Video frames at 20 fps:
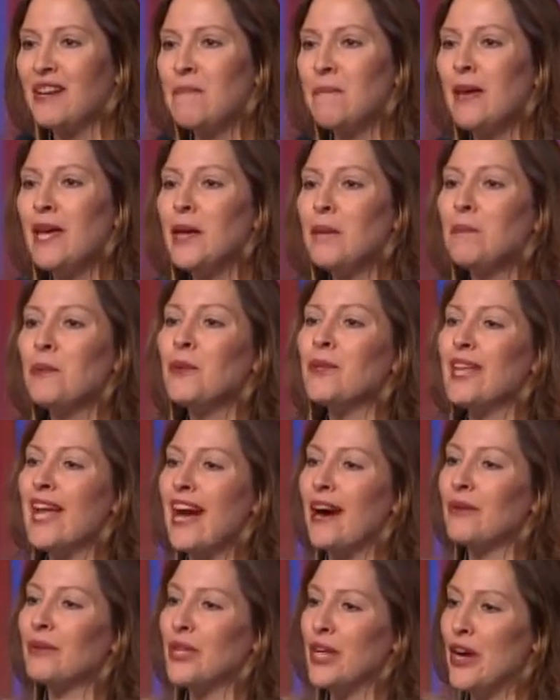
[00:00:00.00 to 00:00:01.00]
People
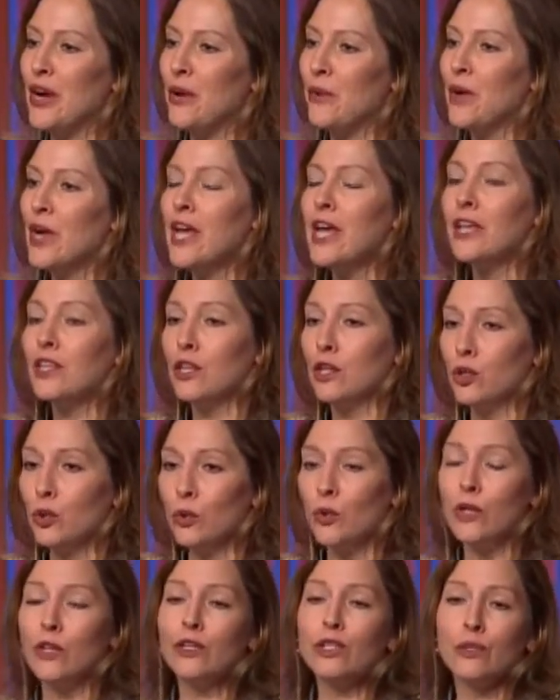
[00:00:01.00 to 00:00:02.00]
now know that
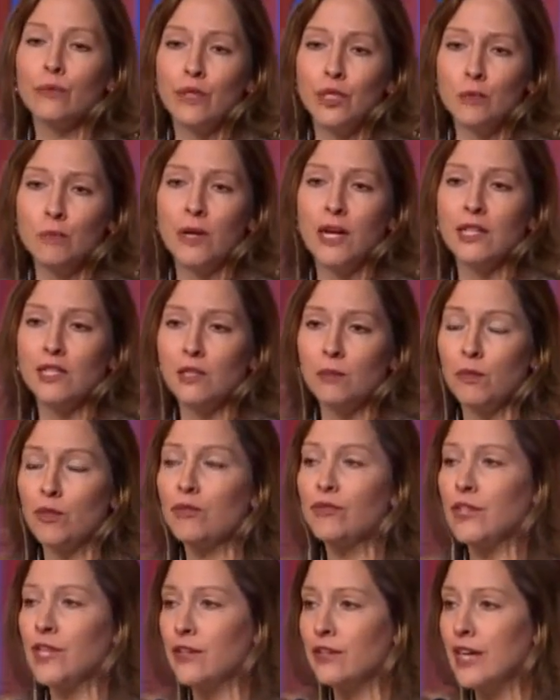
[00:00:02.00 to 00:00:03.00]
lawyers are responsible
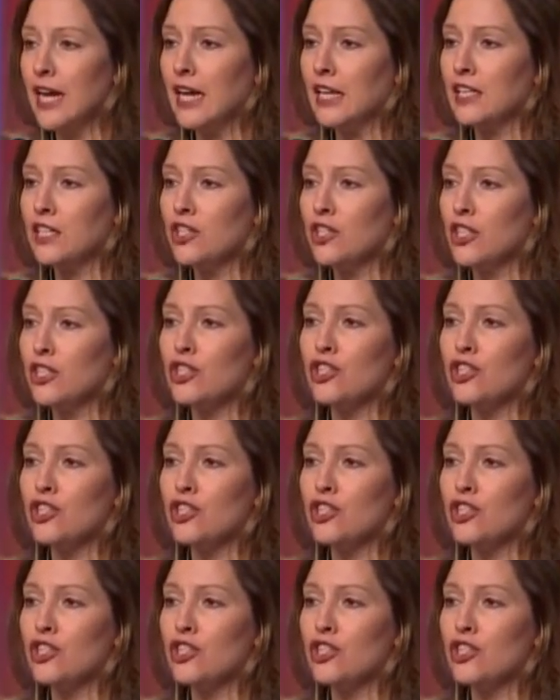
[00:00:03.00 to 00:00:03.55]
for their negligence